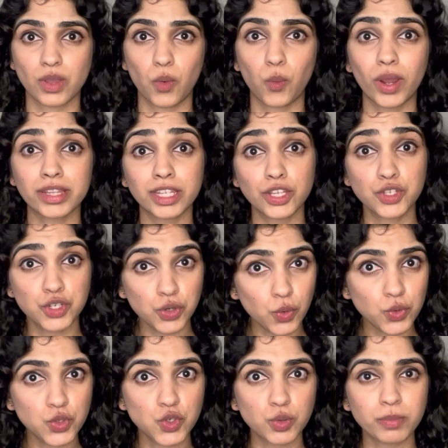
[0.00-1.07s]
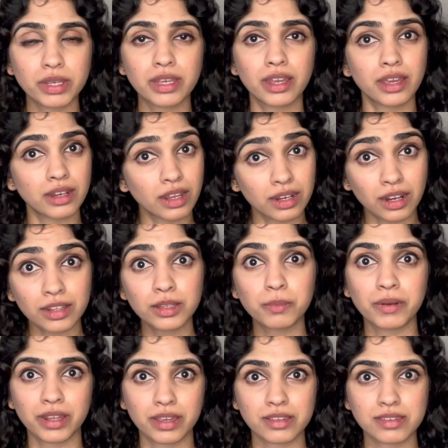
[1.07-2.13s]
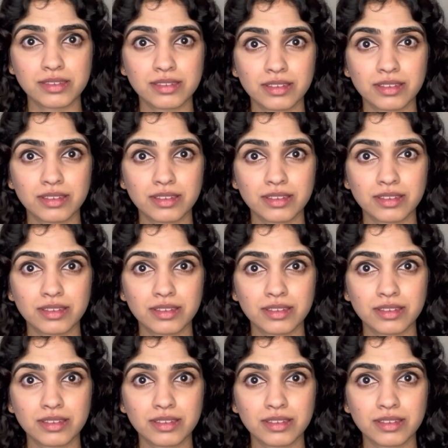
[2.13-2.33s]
when they chose to be in another place,